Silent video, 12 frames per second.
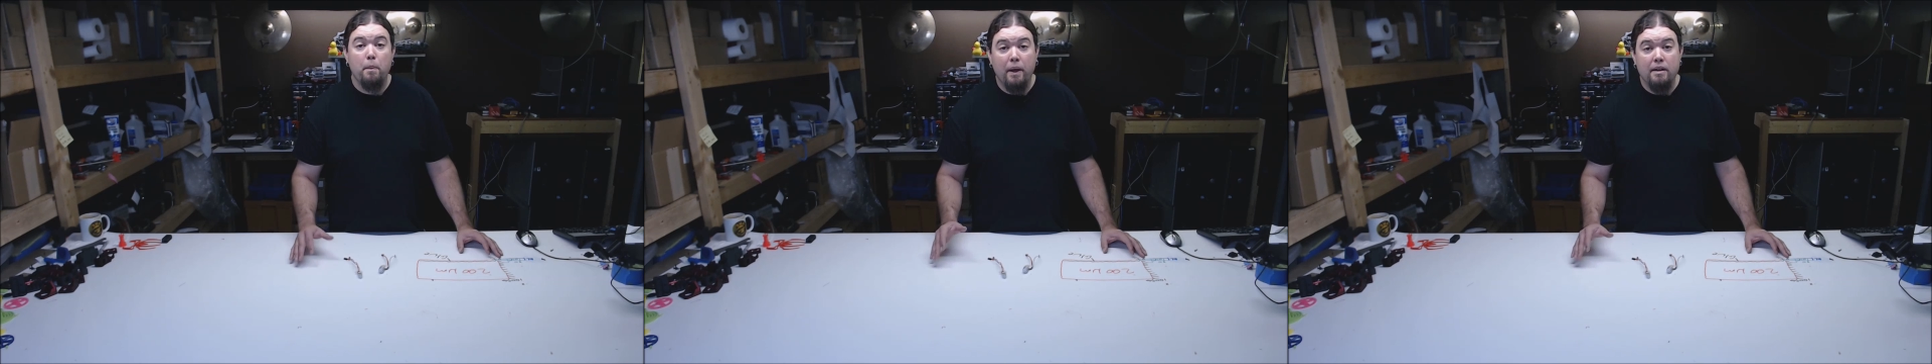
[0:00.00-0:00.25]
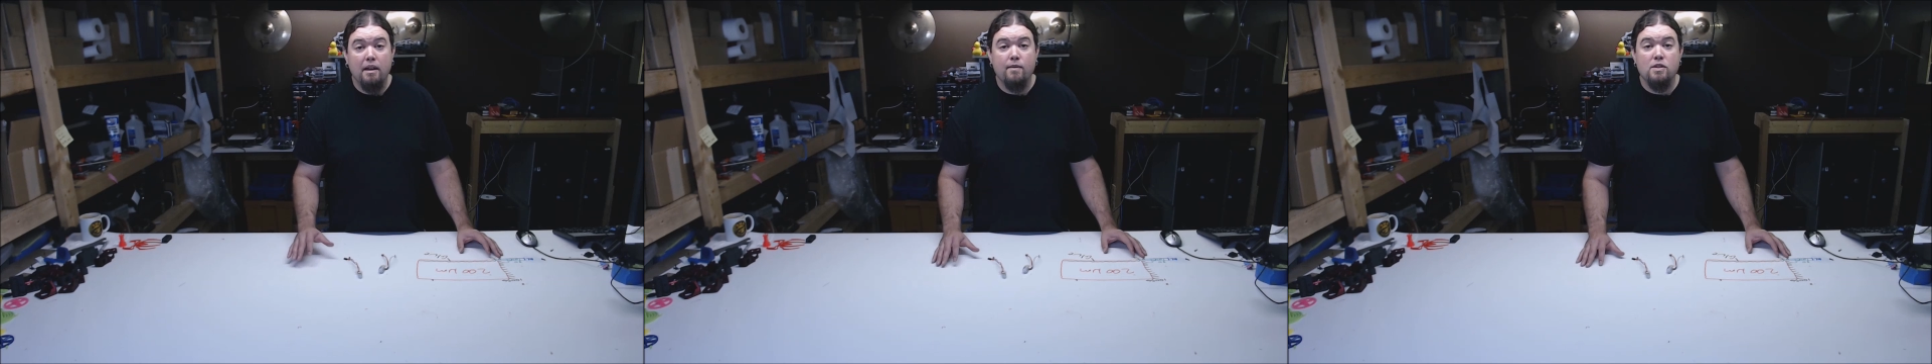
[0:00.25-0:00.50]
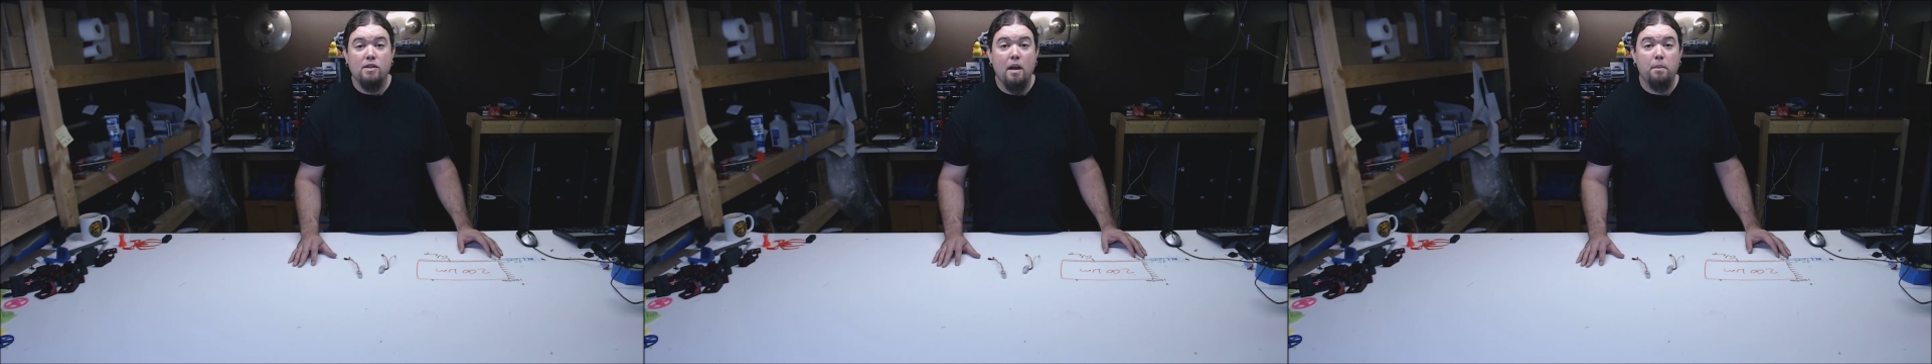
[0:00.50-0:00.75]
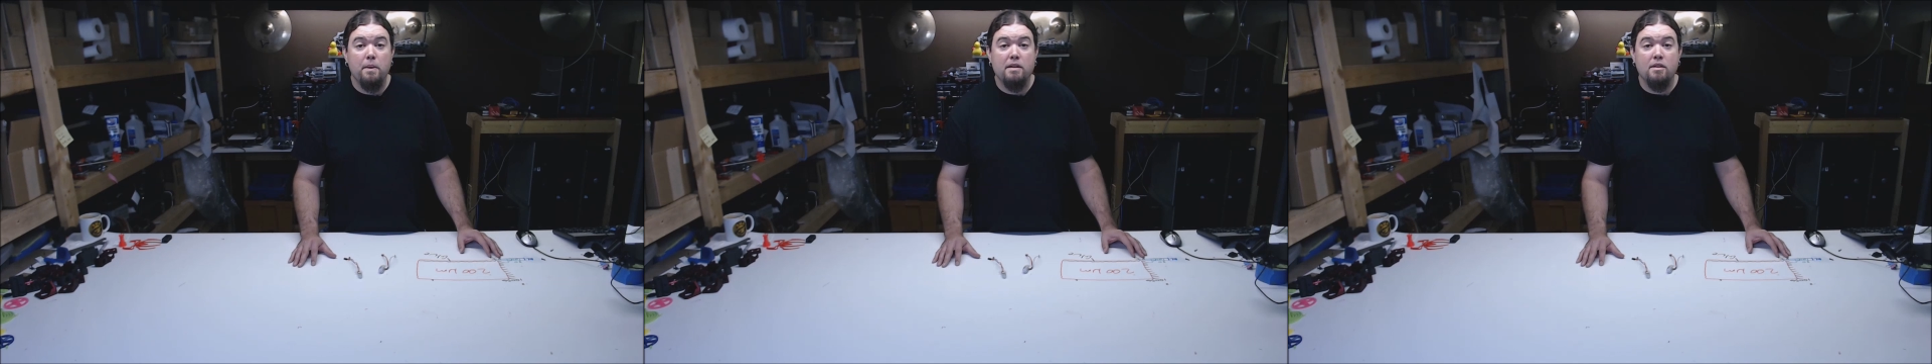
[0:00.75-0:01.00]
but gives you
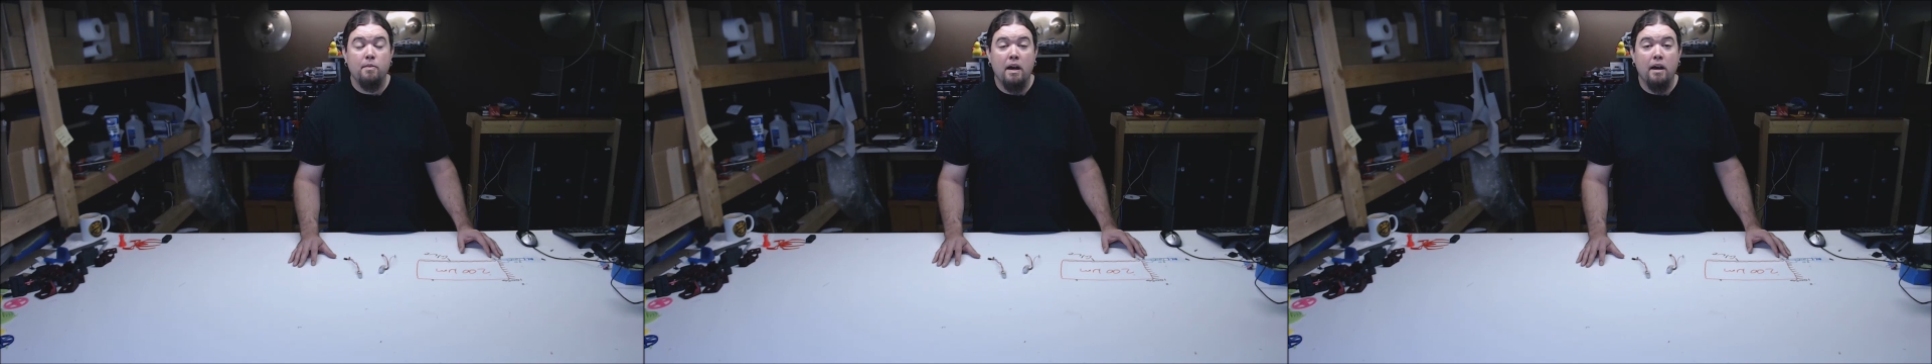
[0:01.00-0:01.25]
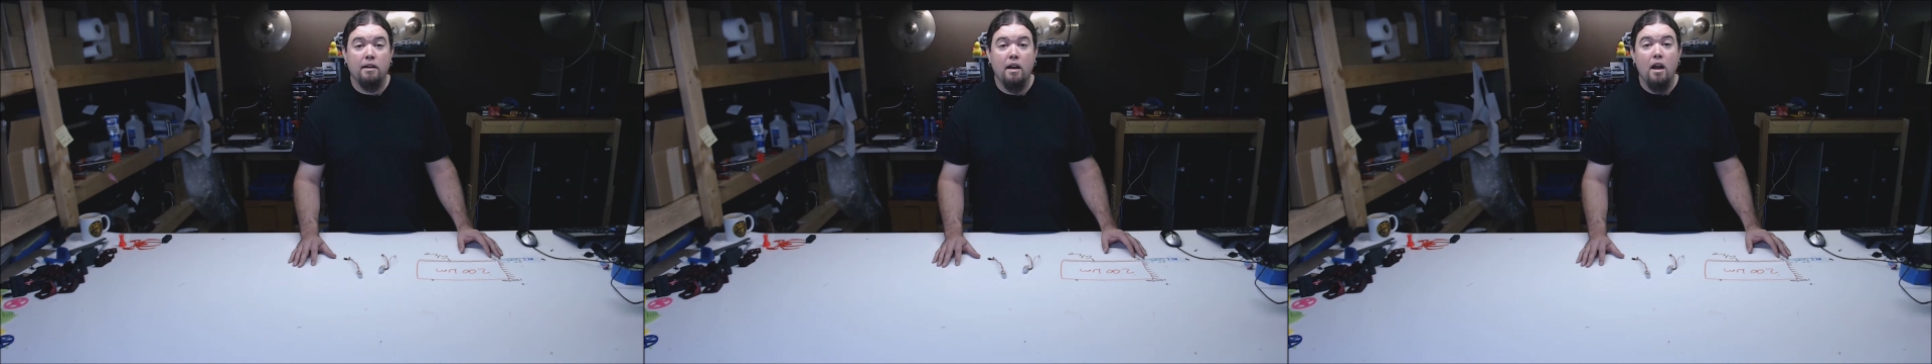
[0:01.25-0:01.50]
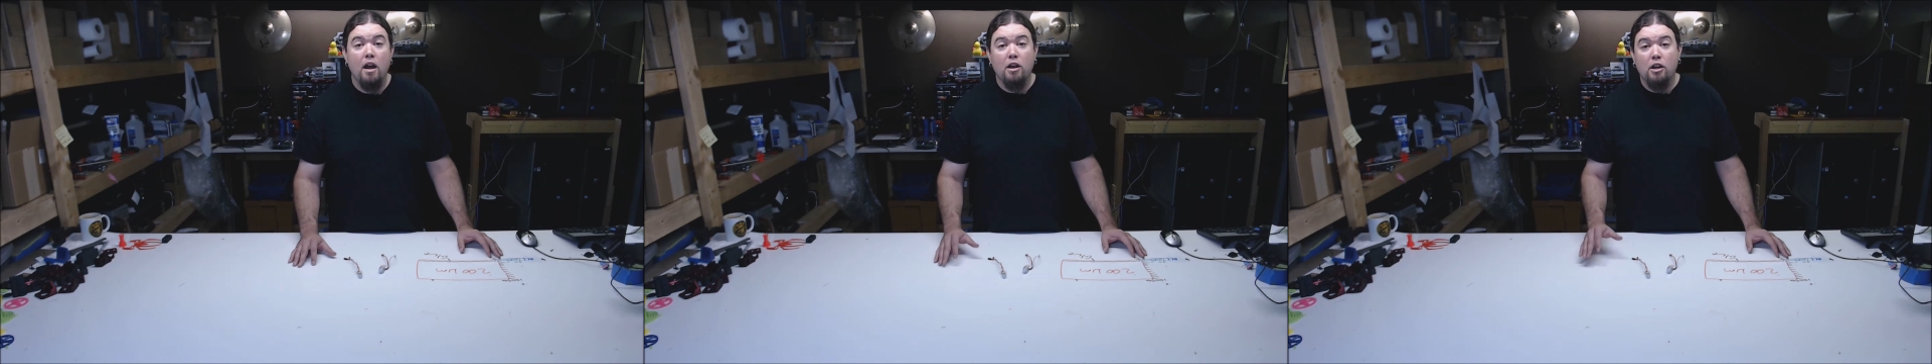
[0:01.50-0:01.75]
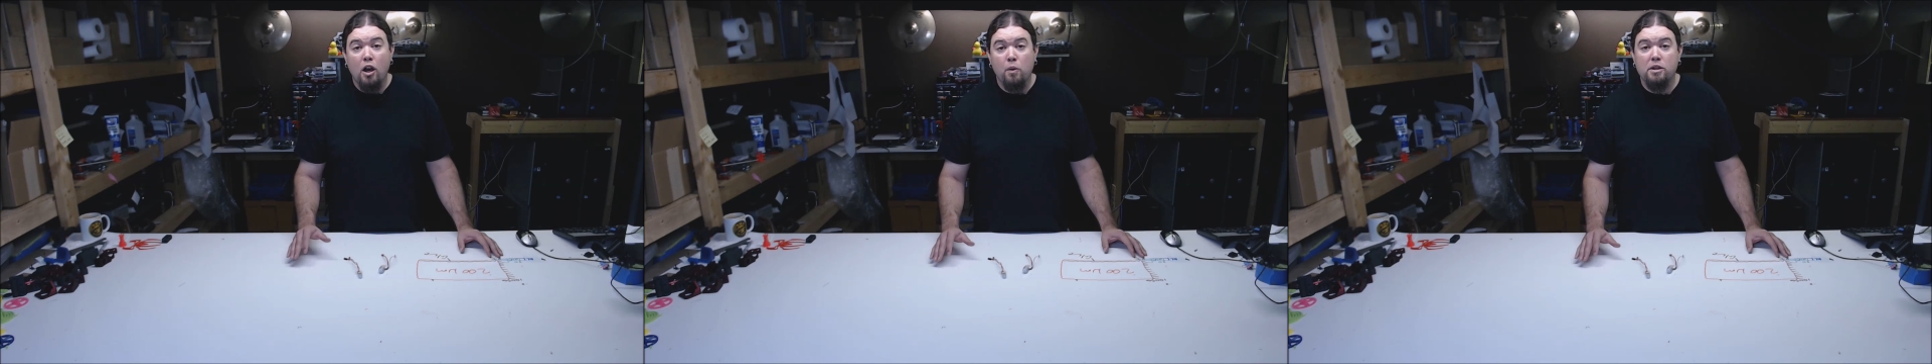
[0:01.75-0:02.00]
that peace of mind?
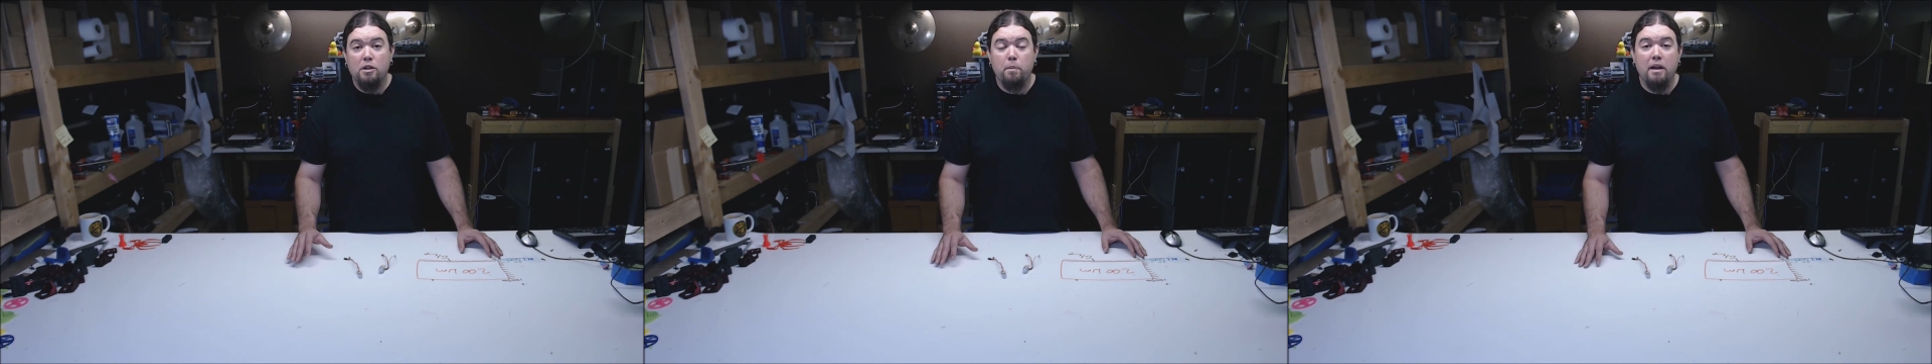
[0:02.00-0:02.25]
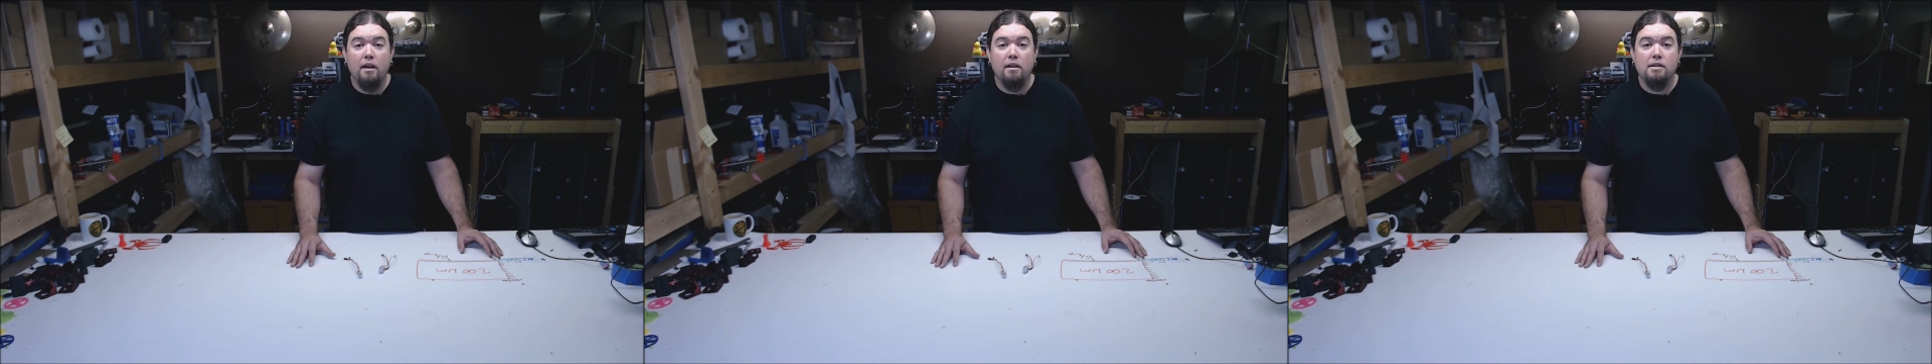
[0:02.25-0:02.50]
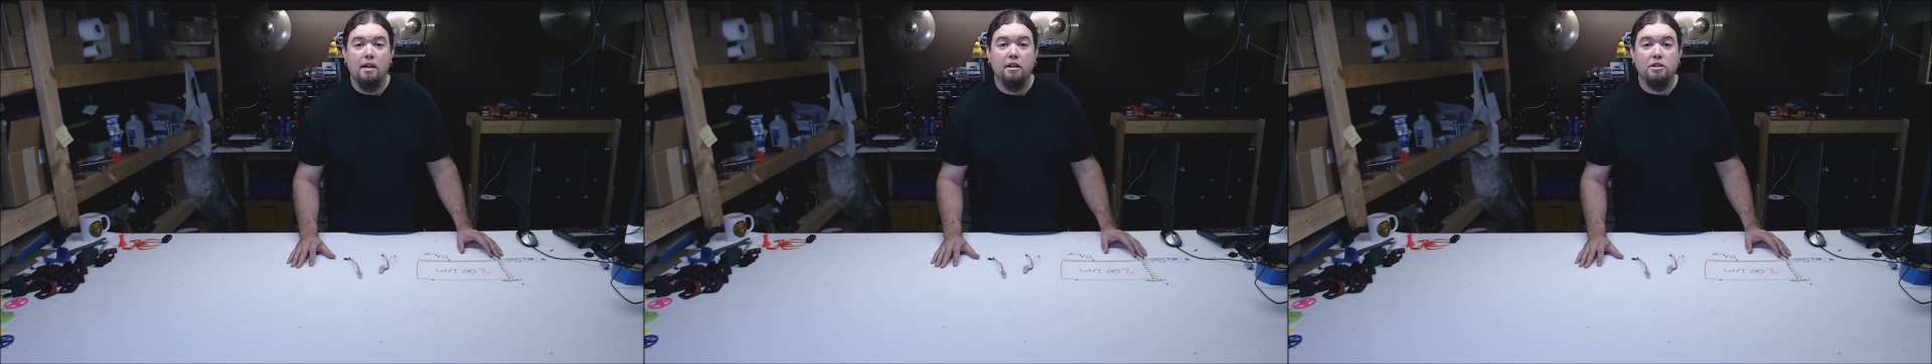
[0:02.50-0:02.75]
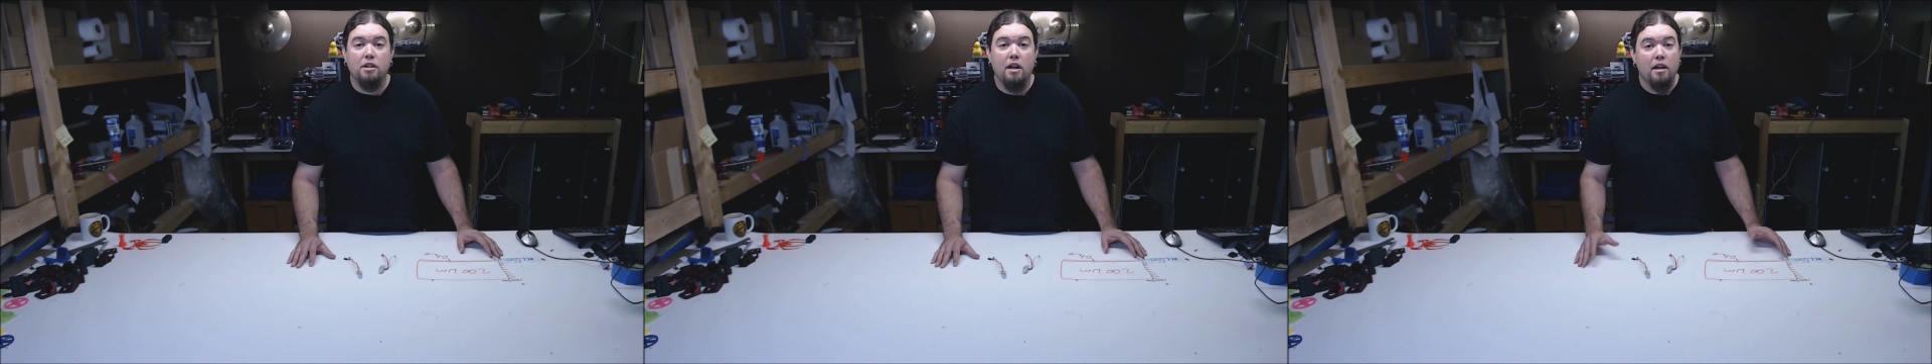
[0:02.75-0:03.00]
Go with the BL
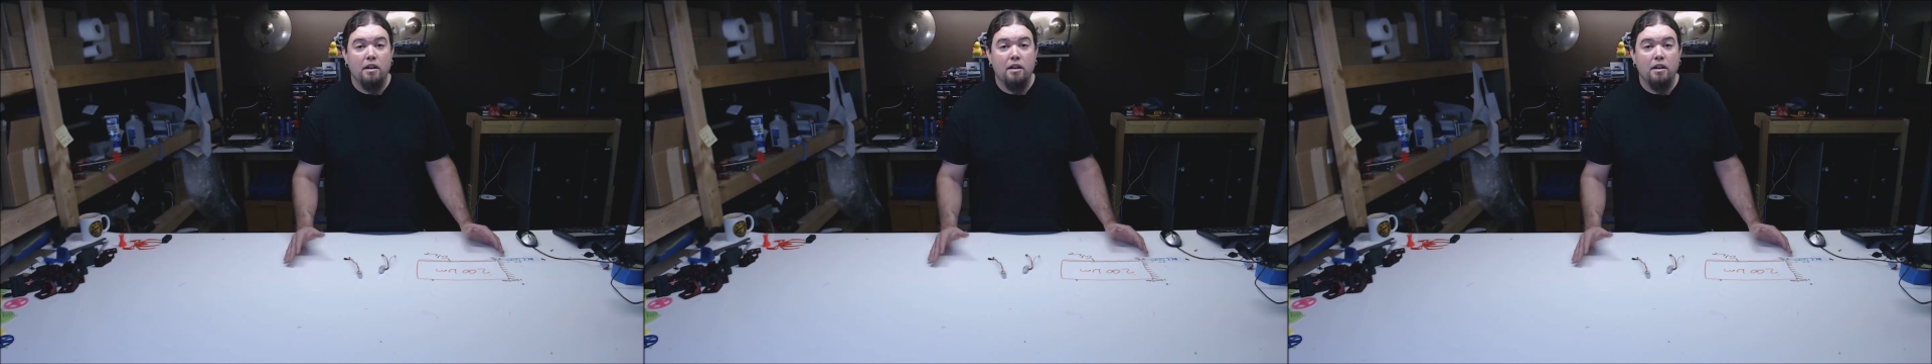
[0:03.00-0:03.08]
Touch.